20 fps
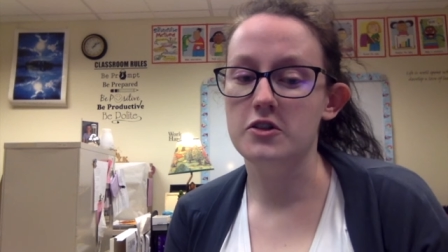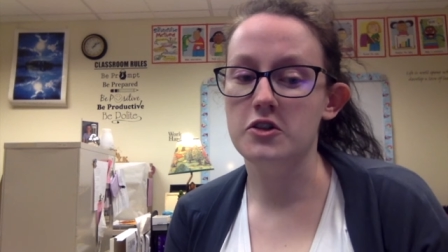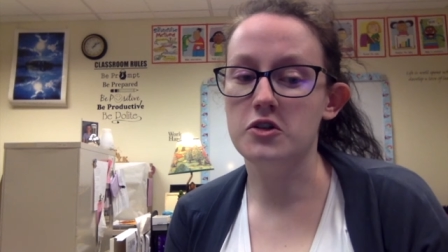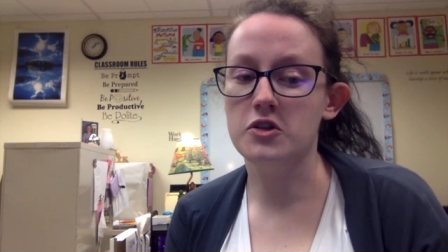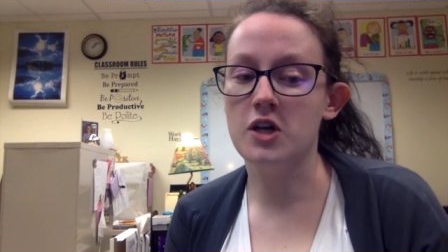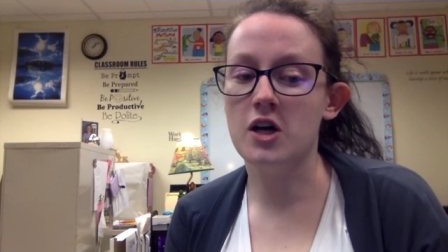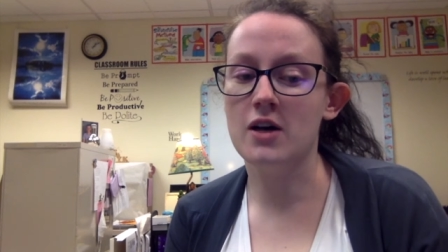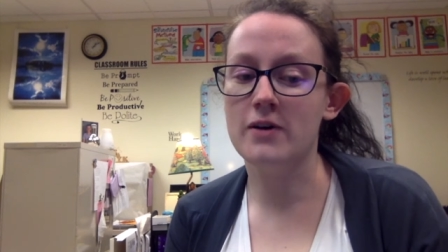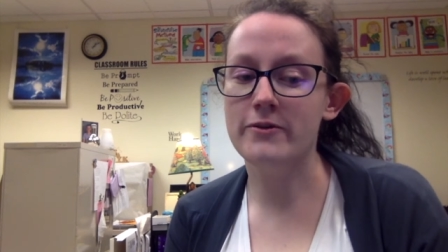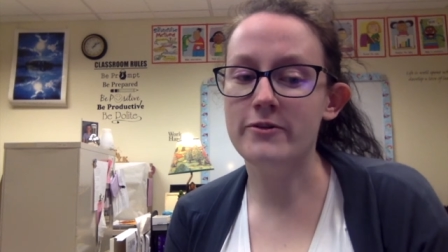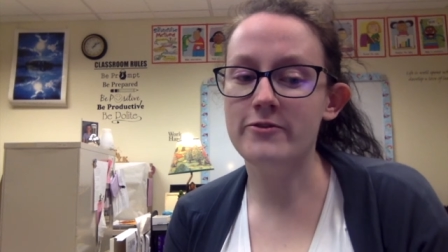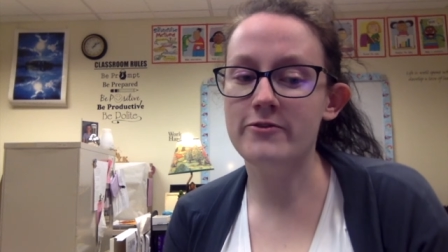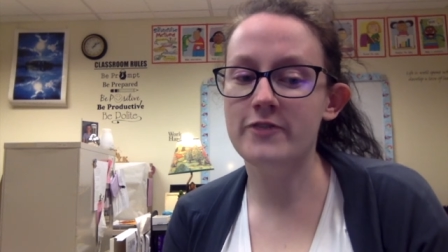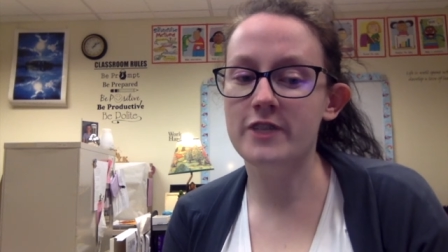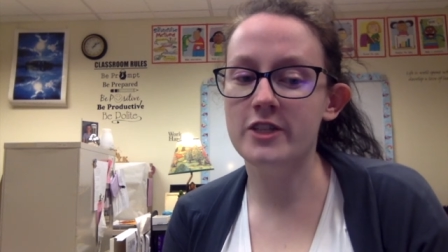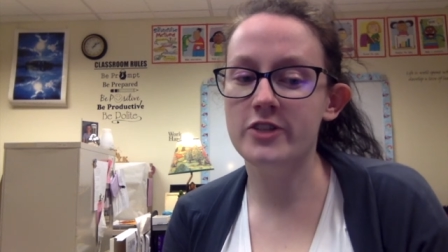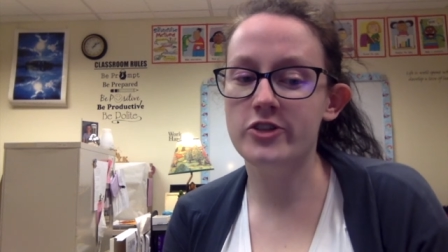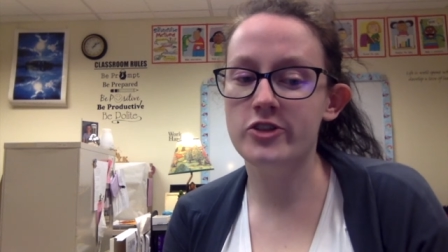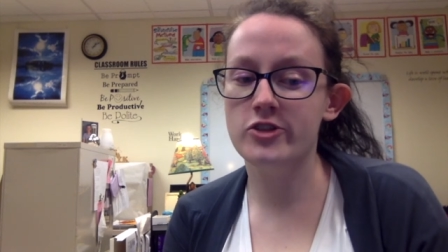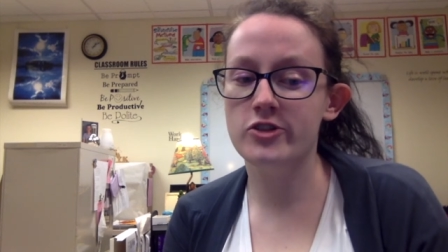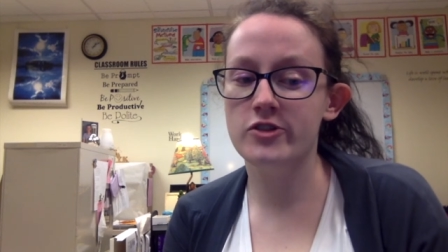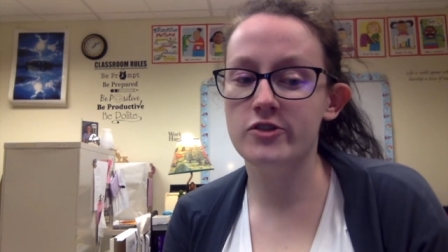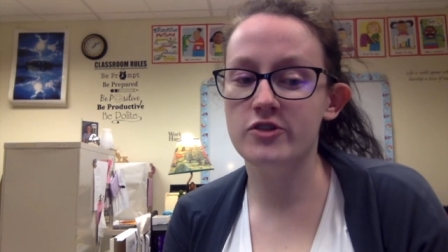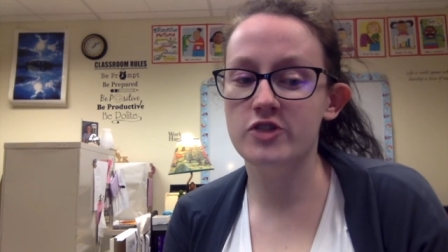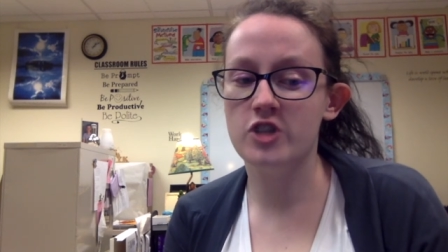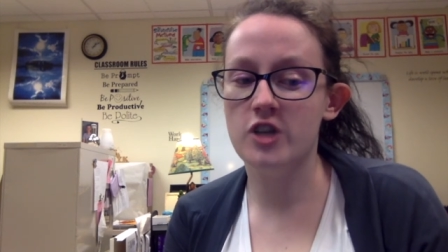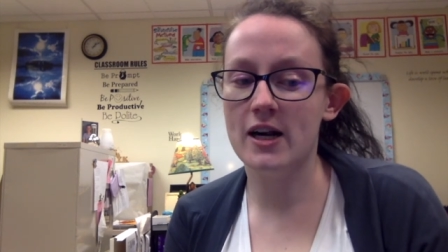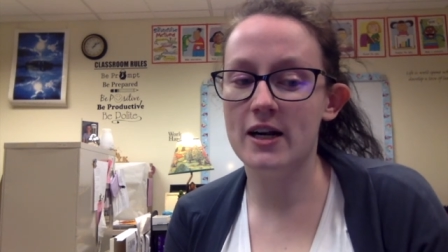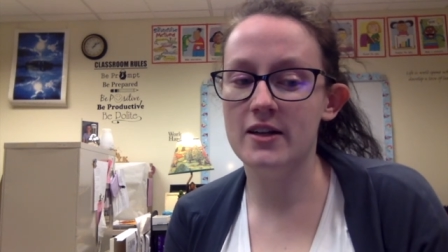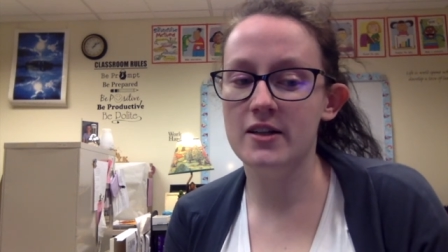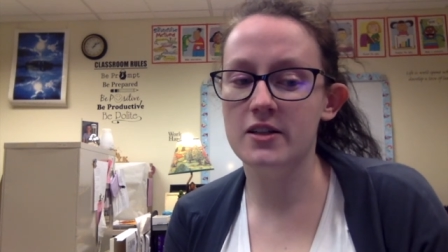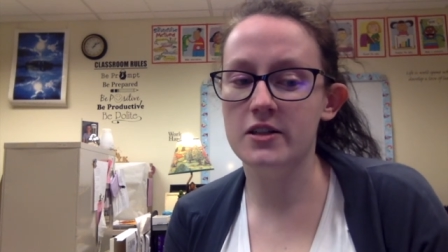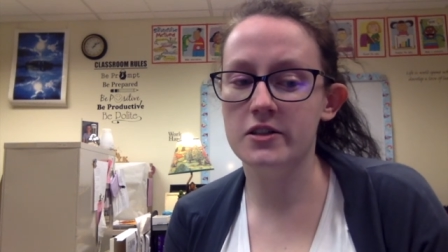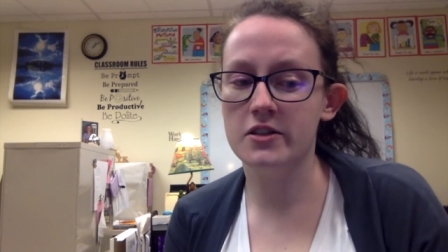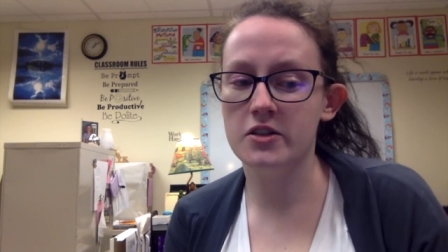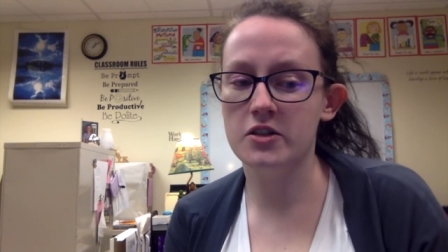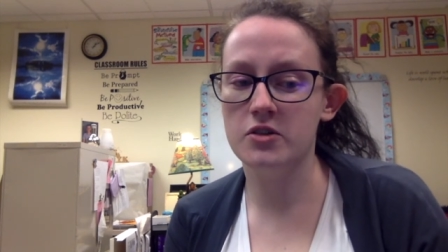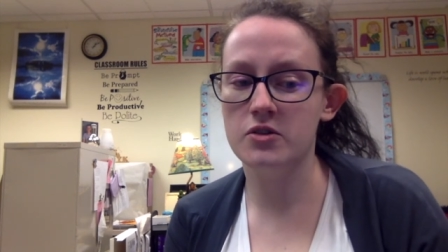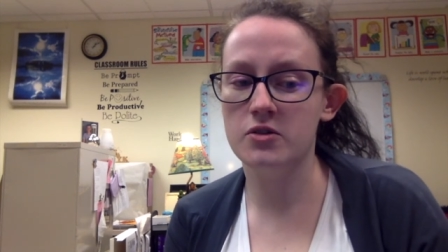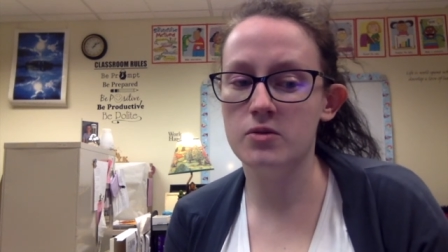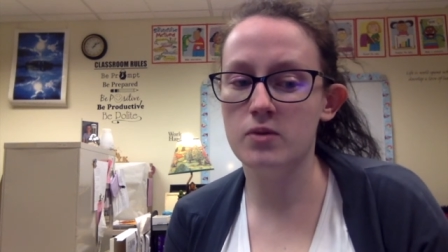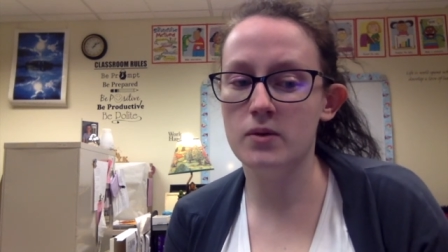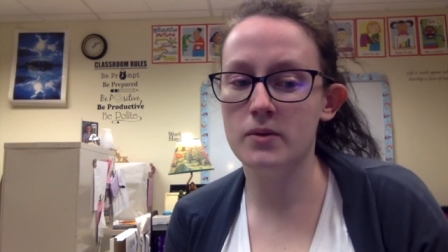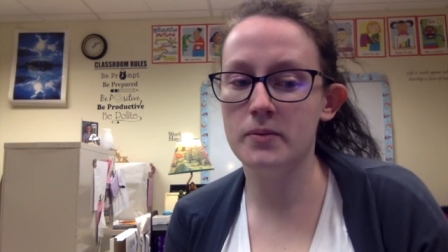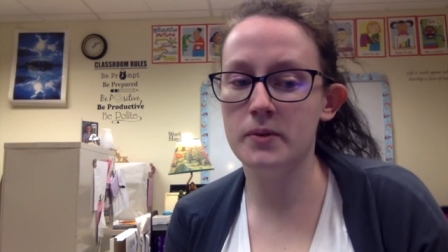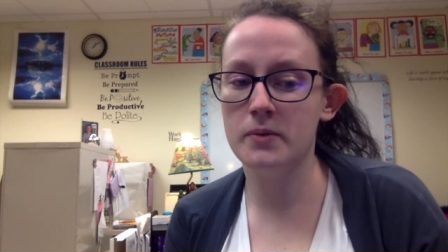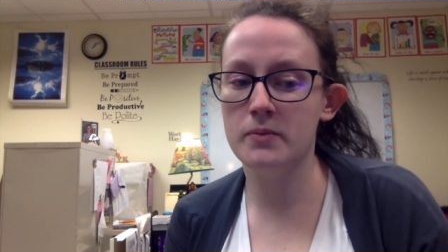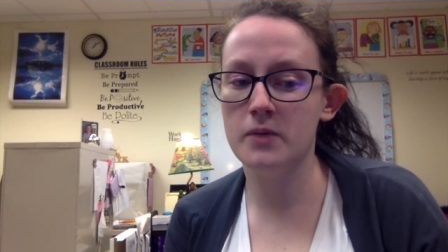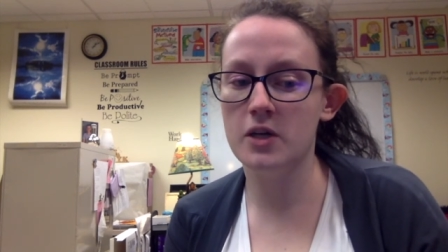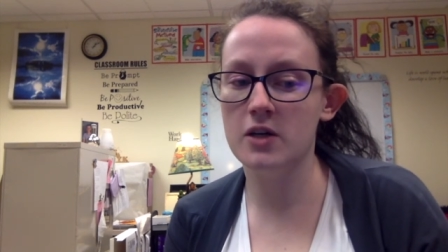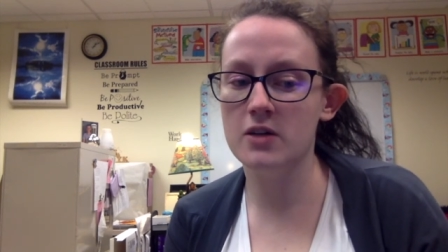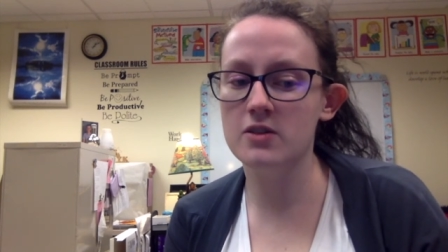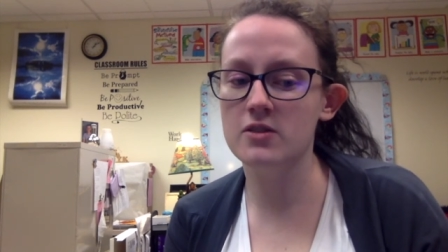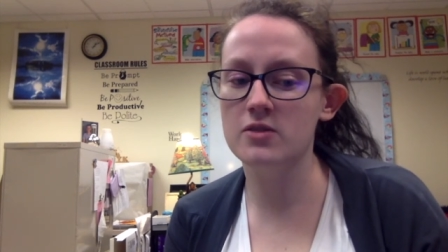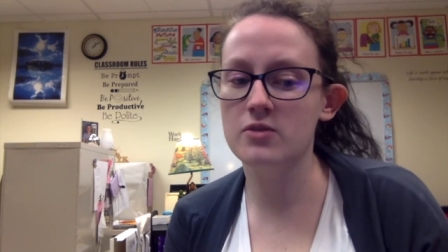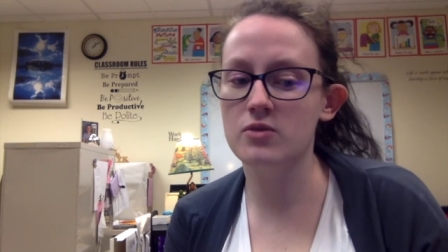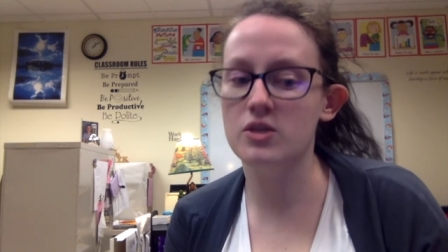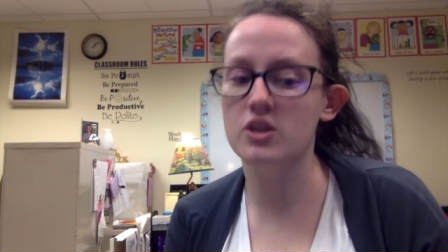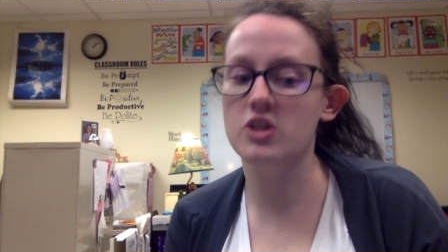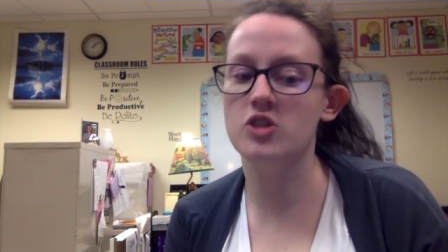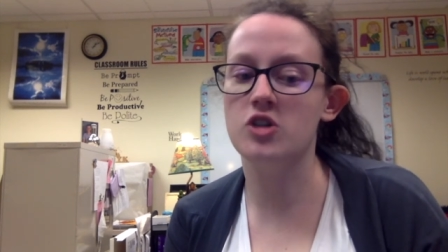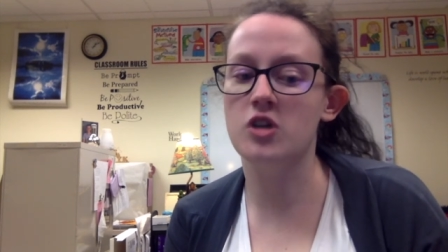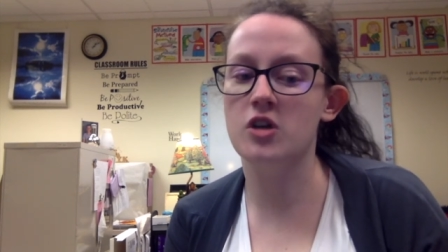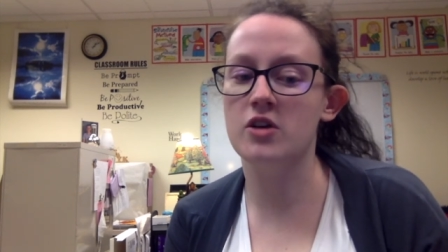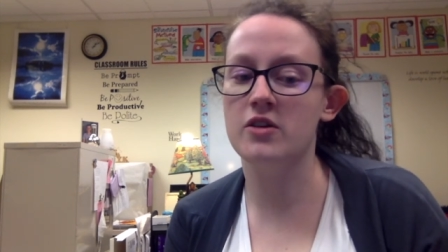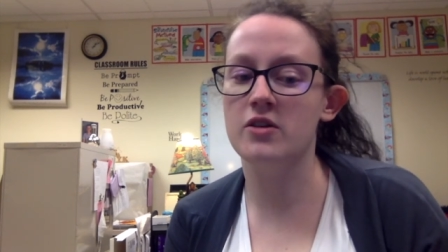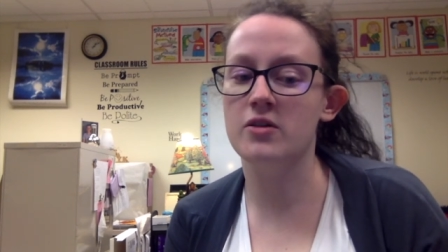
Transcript: common features of strata include ripple marks, which are the